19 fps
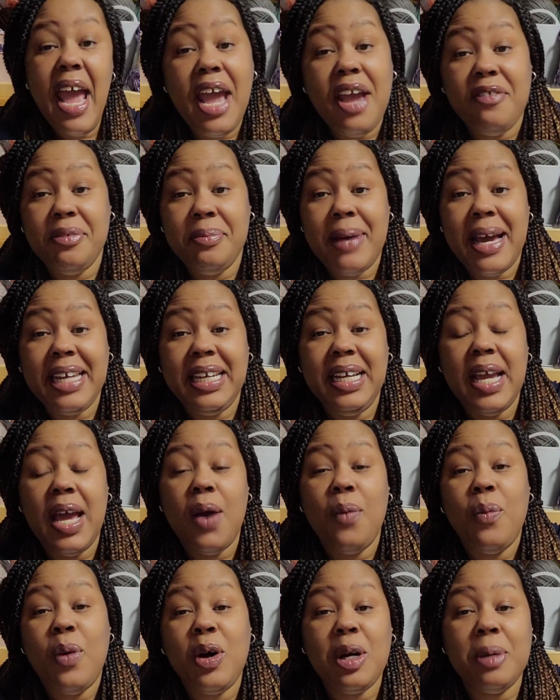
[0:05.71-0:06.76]
Hey everybody,
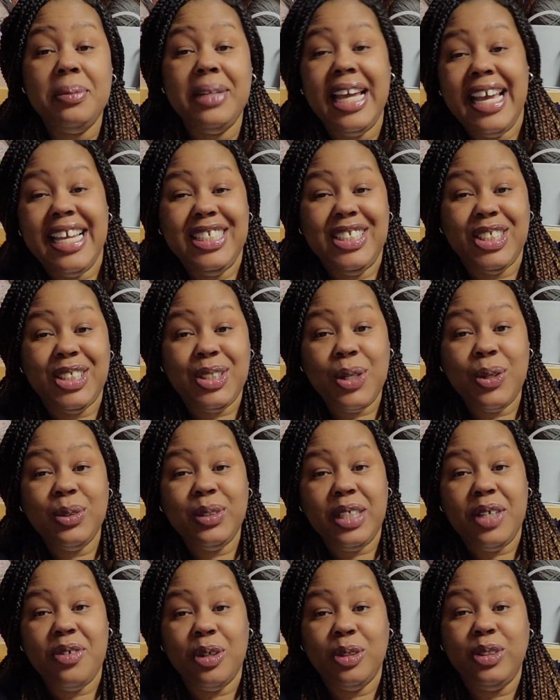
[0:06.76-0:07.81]
and welcome to AJ's
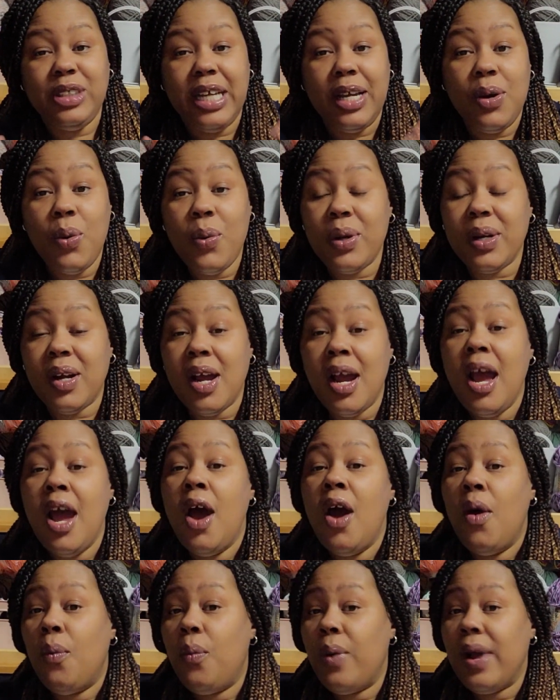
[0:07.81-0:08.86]
Cozy Crochet Corner,
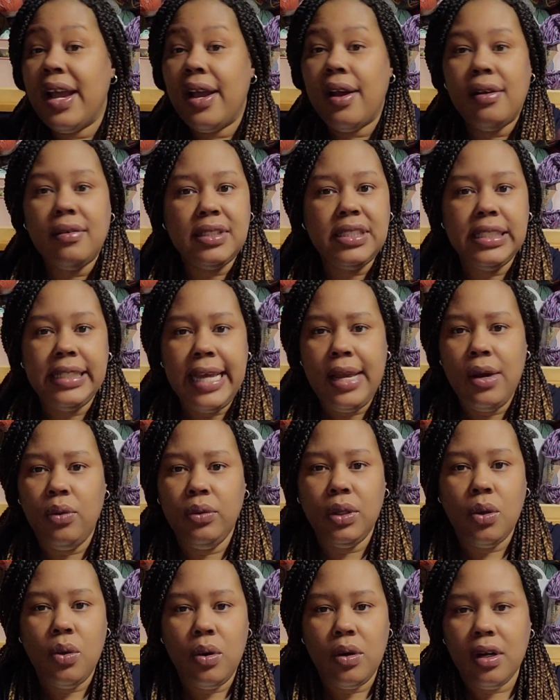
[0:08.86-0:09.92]
where today
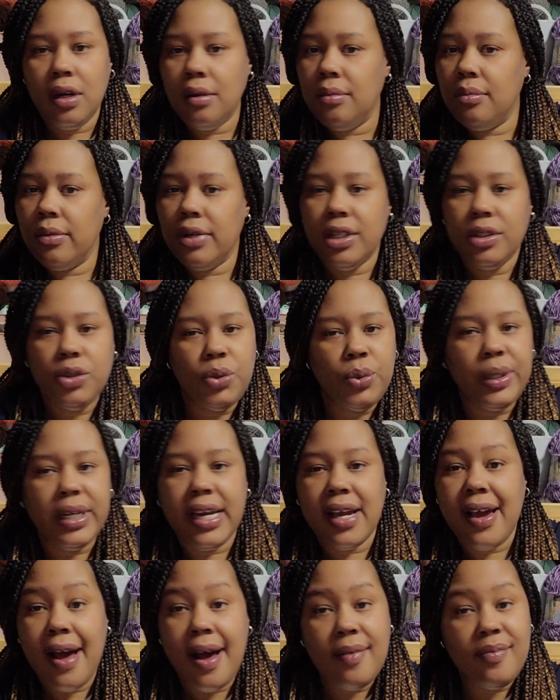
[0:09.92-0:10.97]
on the corner, we're doing
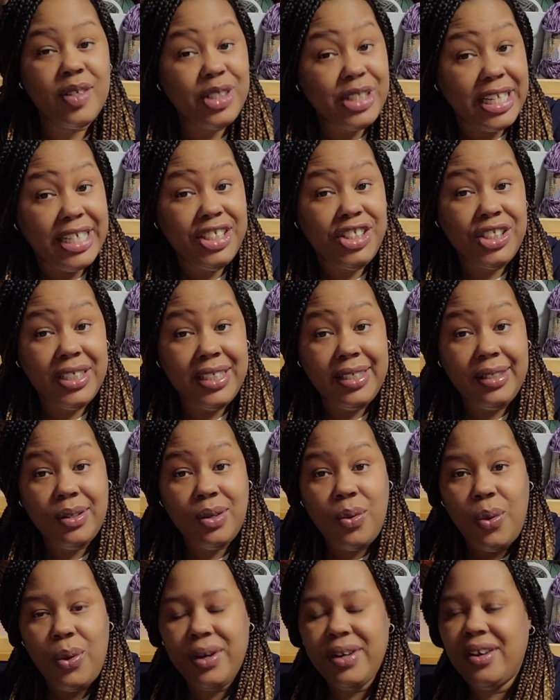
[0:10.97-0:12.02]
a conversation in
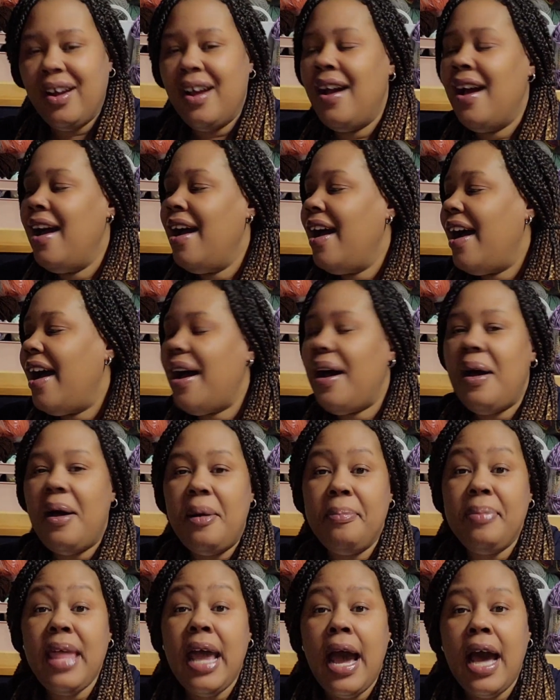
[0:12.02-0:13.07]
the corner.
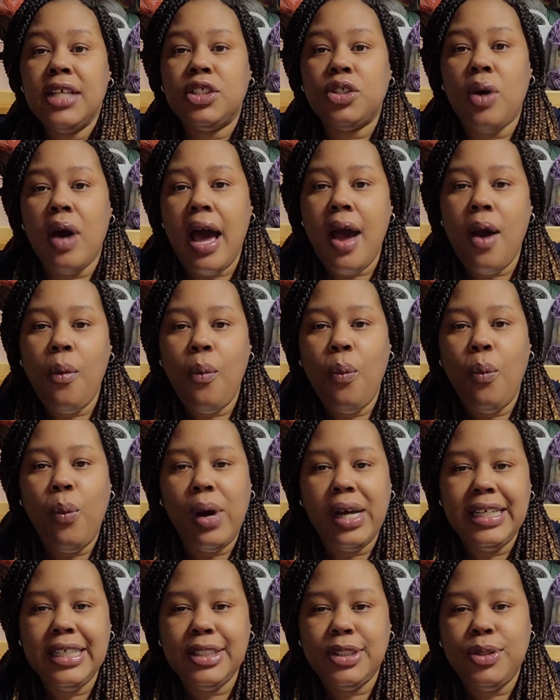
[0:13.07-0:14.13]
So I
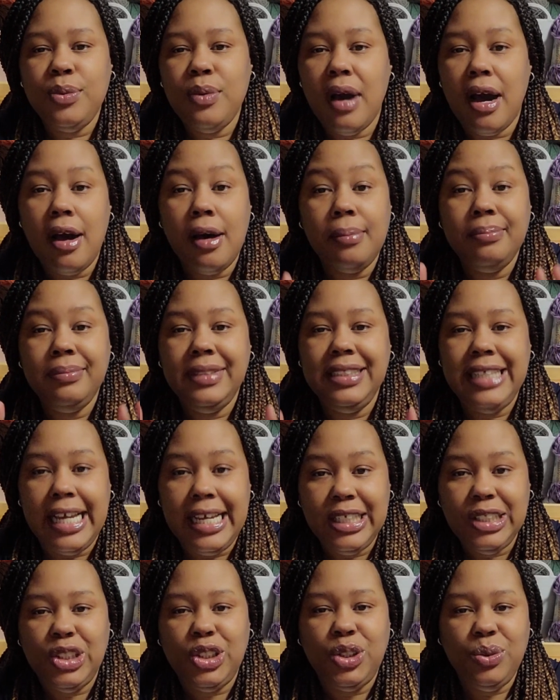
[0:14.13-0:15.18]
wanted to
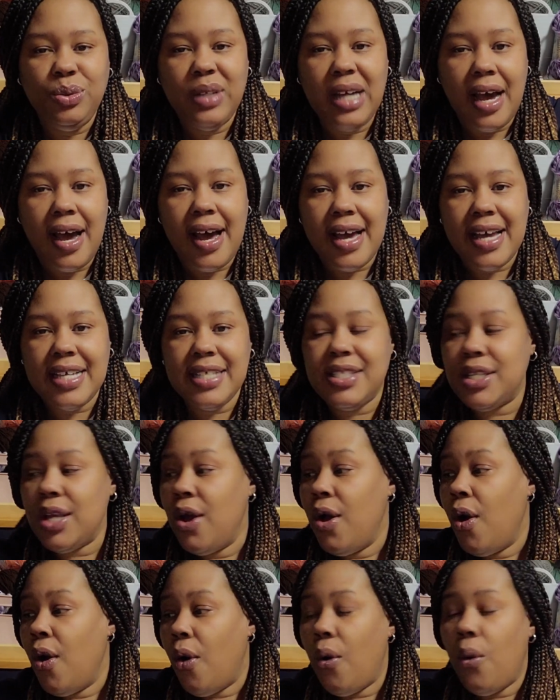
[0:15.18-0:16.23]
update you guys
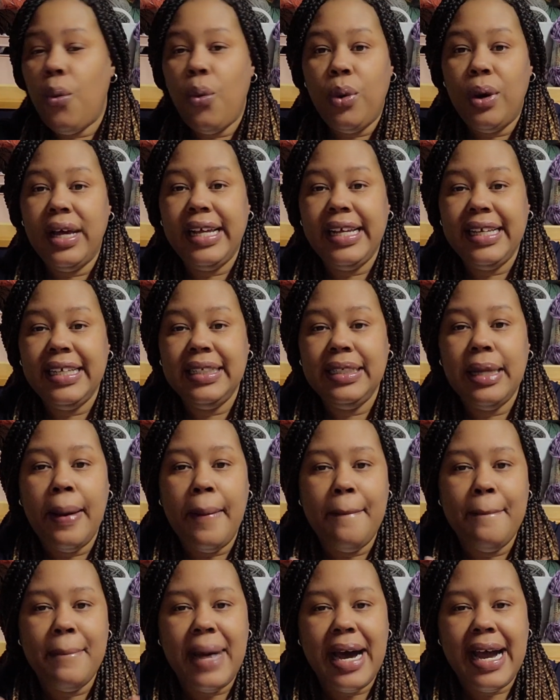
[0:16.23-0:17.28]
on
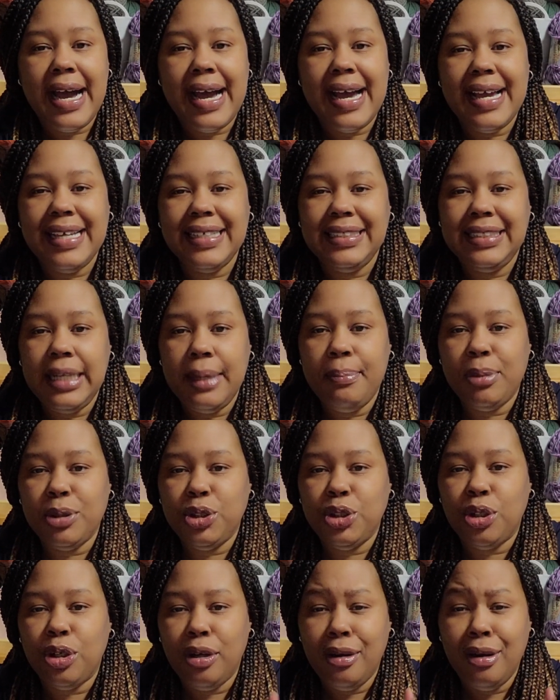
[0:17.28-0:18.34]
my
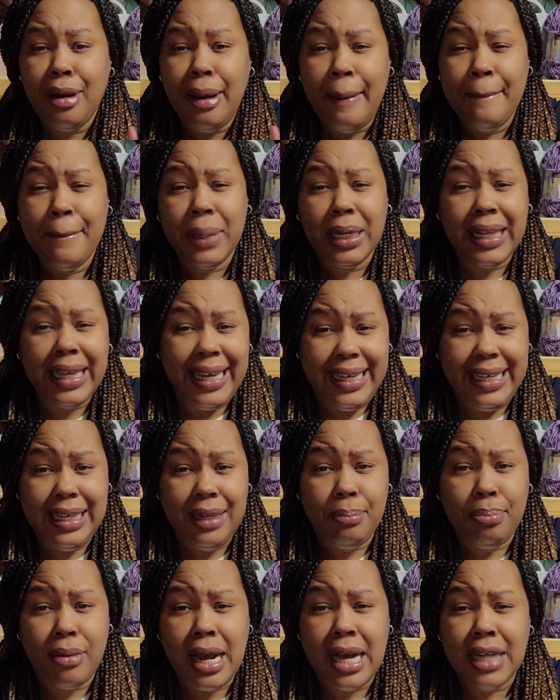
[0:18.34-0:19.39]
temperature
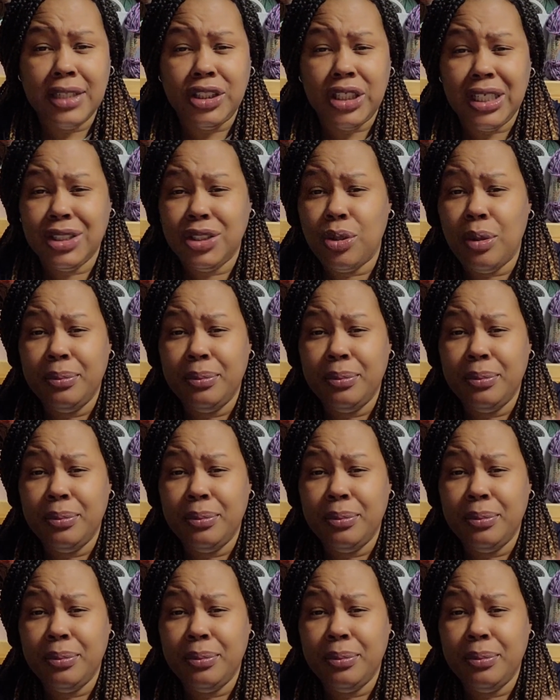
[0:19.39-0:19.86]
blanket project.